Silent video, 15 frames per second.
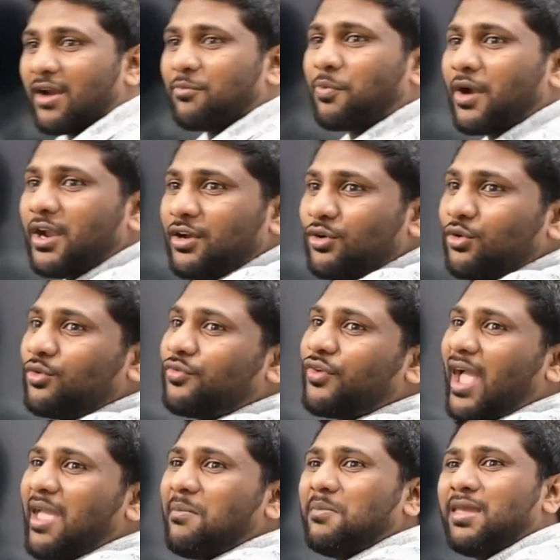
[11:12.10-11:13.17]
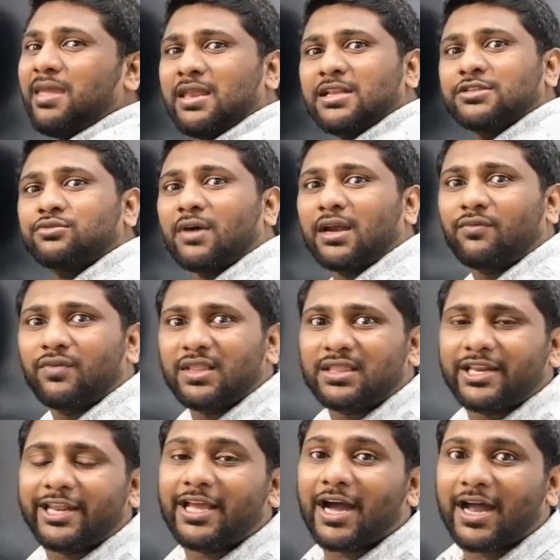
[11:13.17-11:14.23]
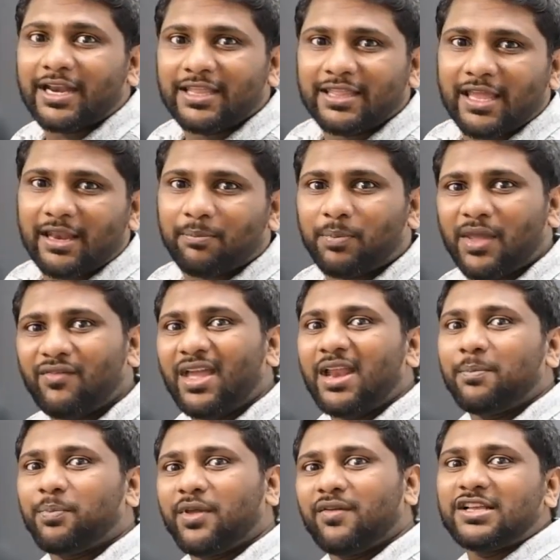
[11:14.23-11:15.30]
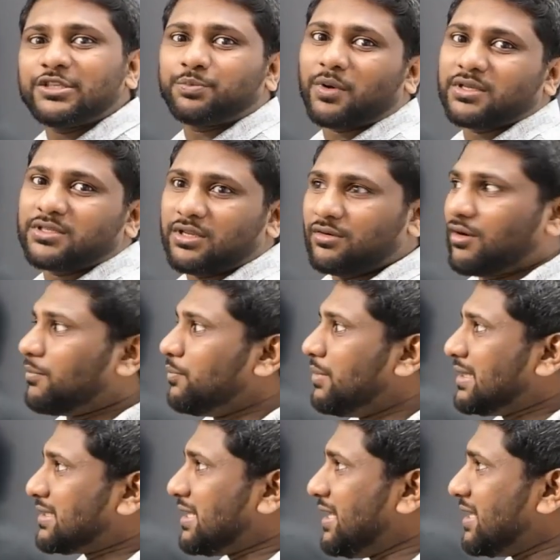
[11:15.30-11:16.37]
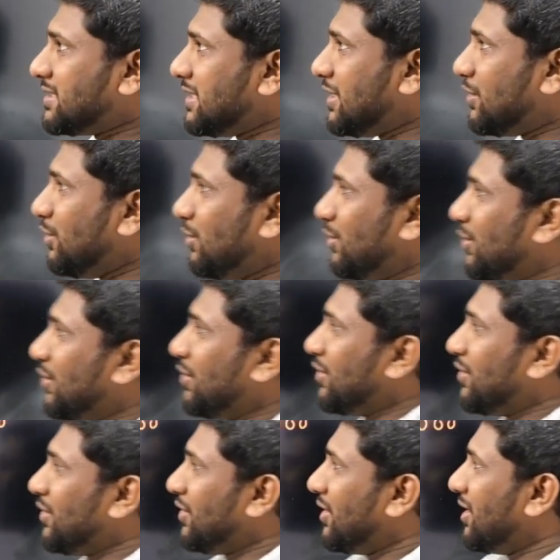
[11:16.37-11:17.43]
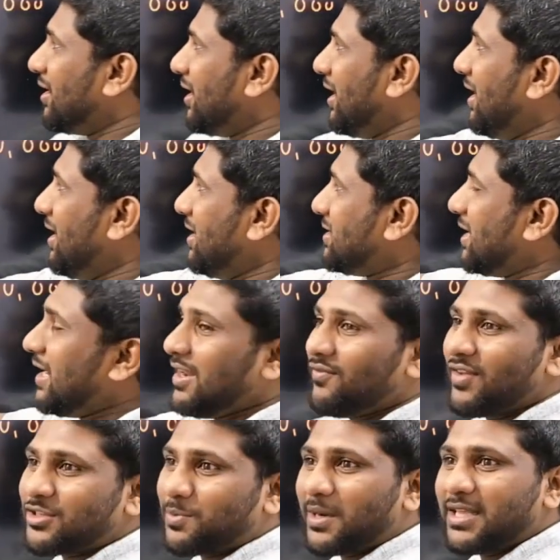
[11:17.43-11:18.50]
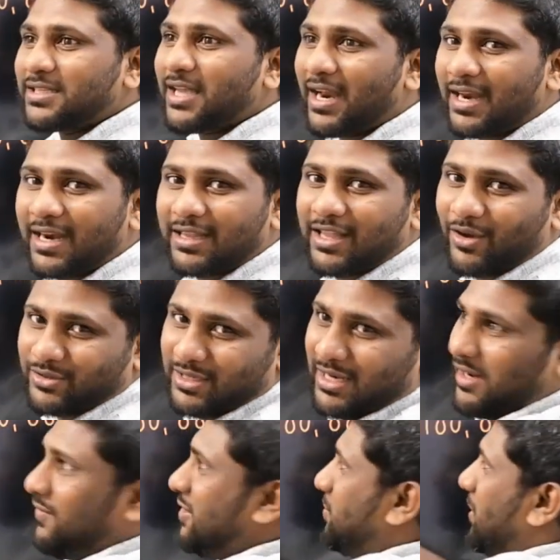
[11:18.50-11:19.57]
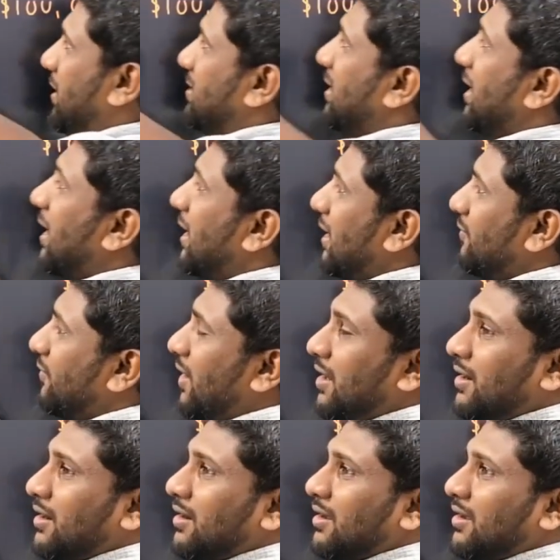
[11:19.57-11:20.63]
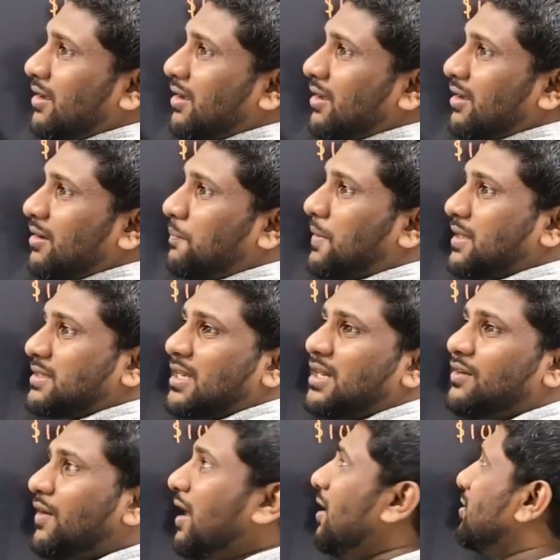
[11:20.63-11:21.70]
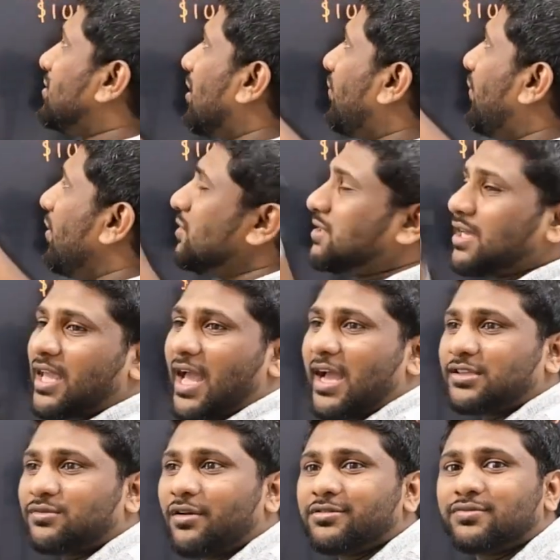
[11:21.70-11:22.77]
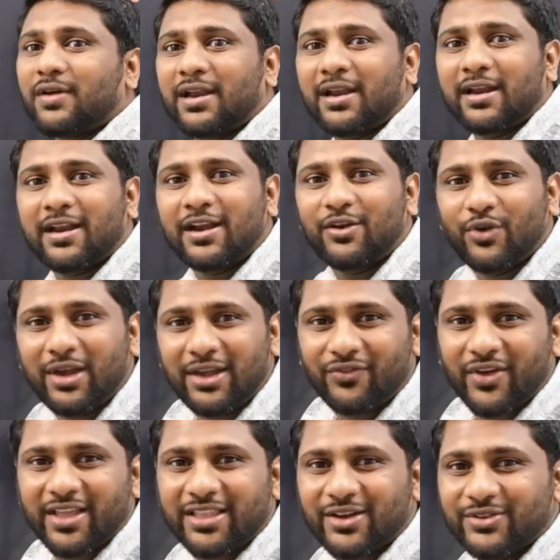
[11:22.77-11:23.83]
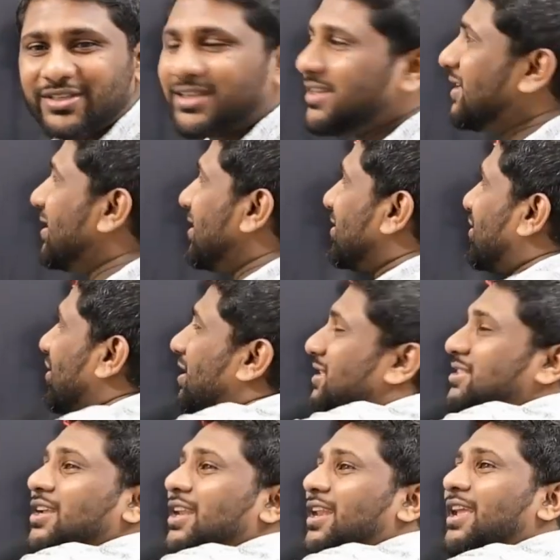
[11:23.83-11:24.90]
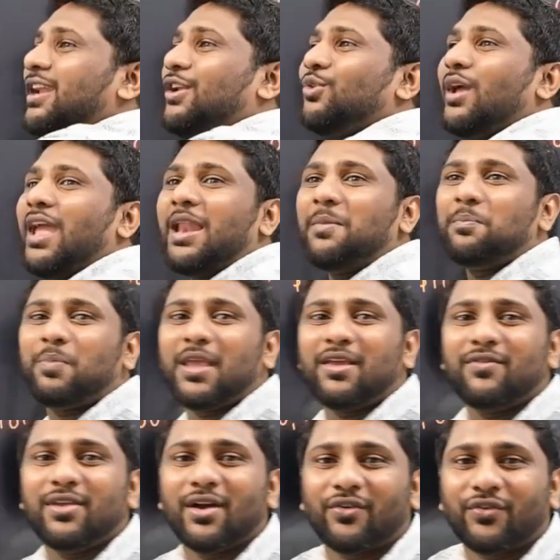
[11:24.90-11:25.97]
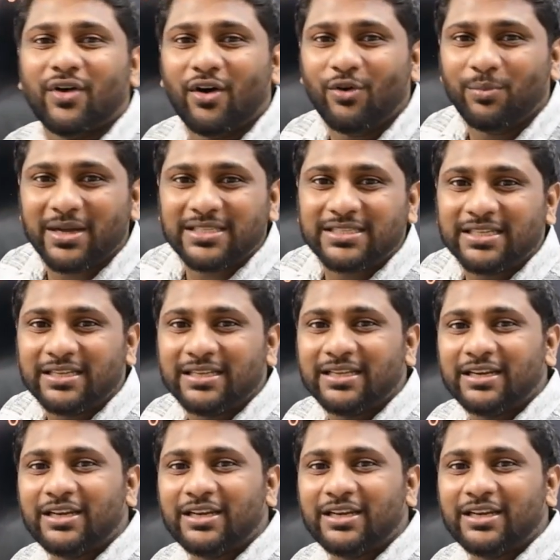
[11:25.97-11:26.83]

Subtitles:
1.25 means what with regarding NPV? NPV is positive. Obviously, here see, initial investment is 100,000. Investment is a negative one. Present values of future cash flows 125,000. So this will lead to an NPV of how much?